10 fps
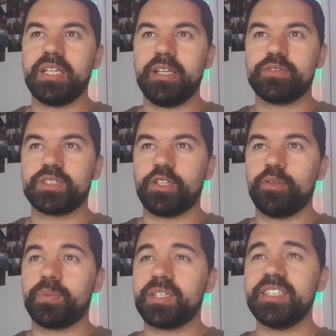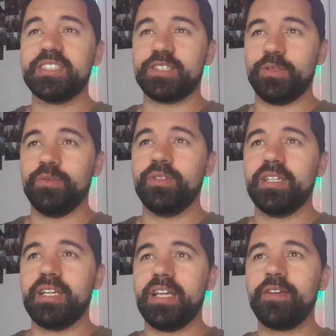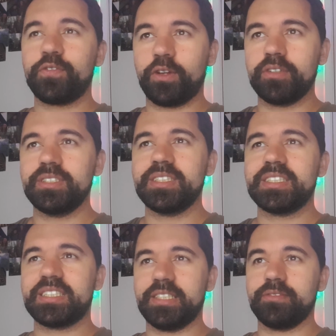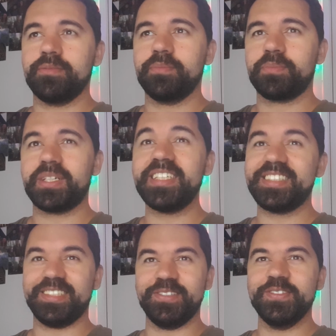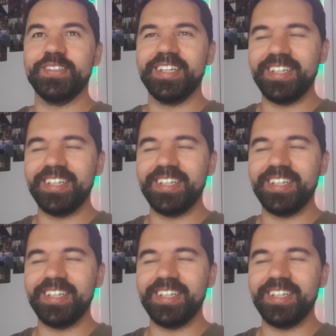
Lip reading: If so, please do. If not, still, please do."